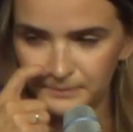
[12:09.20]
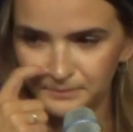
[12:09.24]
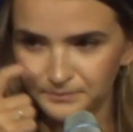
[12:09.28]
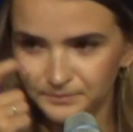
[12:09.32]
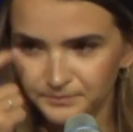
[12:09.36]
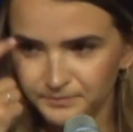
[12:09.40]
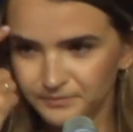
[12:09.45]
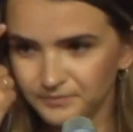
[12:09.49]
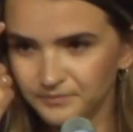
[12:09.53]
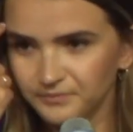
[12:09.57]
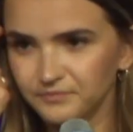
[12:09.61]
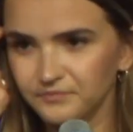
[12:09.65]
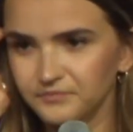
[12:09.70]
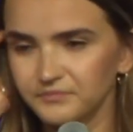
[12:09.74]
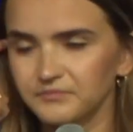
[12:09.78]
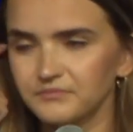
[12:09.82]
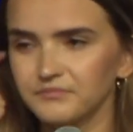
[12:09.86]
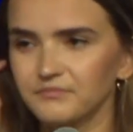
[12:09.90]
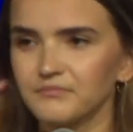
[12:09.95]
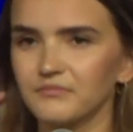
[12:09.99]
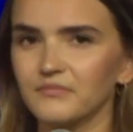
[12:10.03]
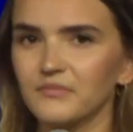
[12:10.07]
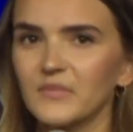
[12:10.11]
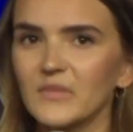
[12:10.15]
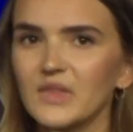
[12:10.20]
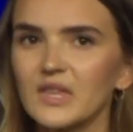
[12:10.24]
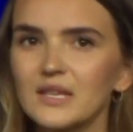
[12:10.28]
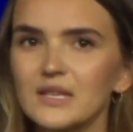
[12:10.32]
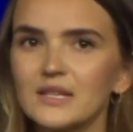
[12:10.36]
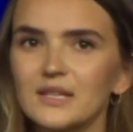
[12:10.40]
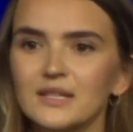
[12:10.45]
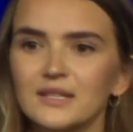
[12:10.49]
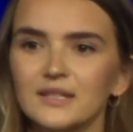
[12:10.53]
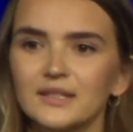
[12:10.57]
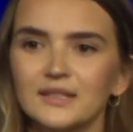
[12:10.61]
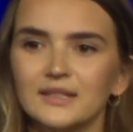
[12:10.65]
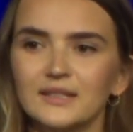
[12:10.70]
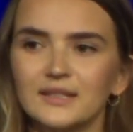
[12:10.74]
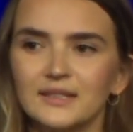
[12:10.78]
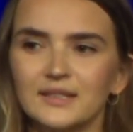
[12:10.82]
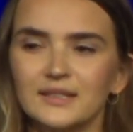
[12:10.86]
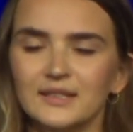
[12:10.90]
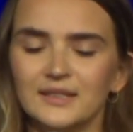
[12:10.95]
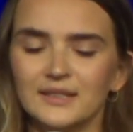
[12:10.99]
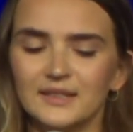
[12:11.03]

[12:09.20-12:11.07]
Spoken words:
(no one is talking)